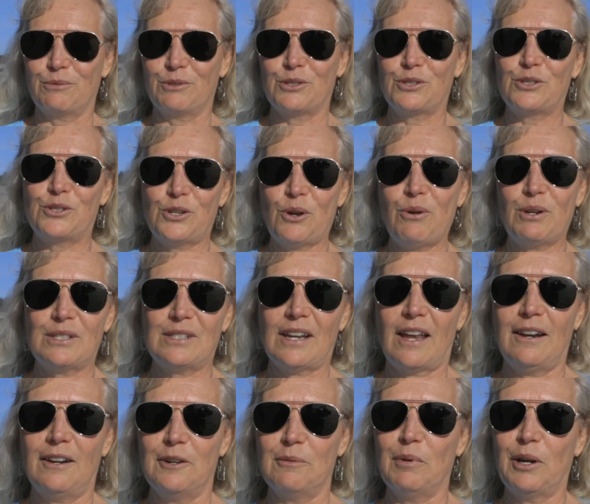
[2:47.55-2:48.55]
We're so
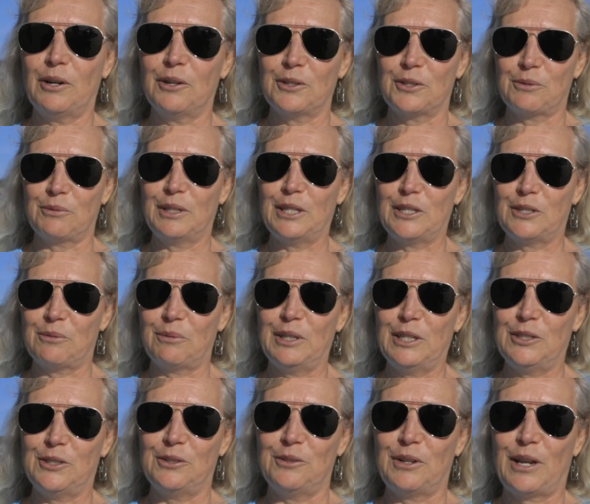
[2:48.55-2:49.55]
excited about our
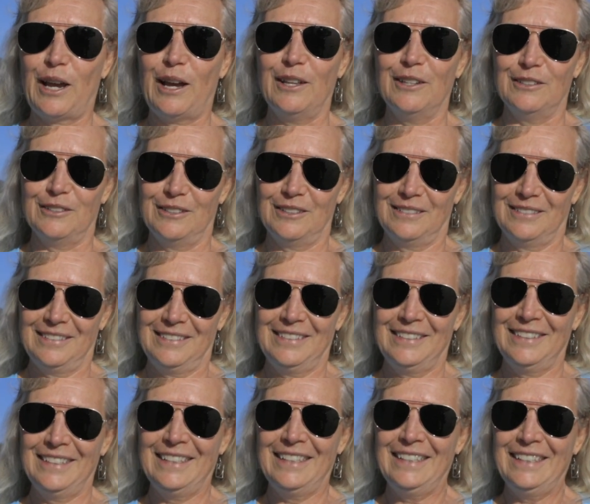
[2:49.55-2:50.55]
2022 calendar.
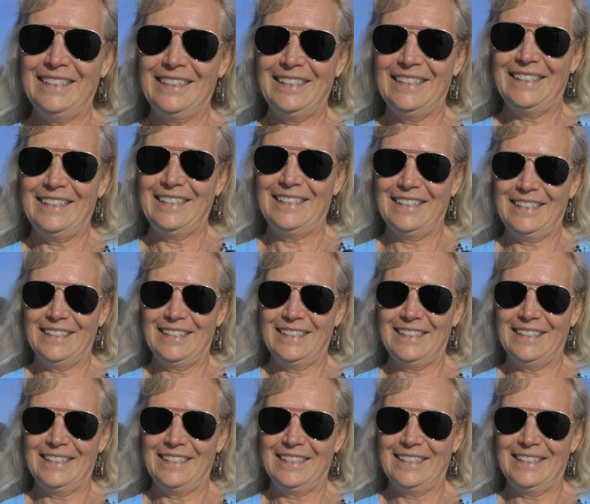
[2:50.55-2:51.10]
Awesome.